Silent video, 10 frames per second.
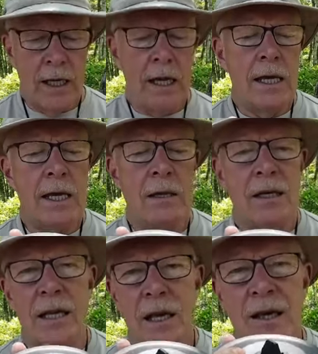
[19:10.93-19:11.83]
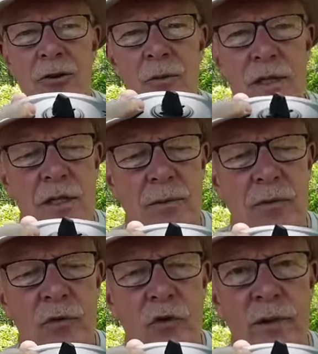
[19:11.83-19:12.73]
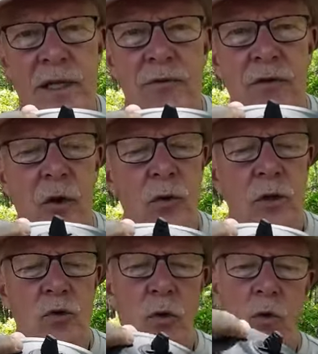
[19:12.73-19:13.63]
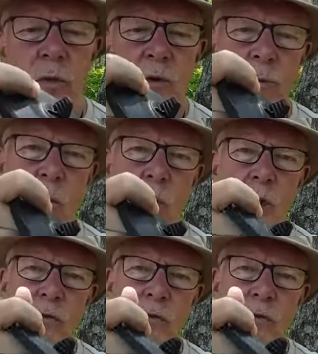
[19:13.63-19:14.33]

And yeah, there is some improvement in flow control when you're pouring,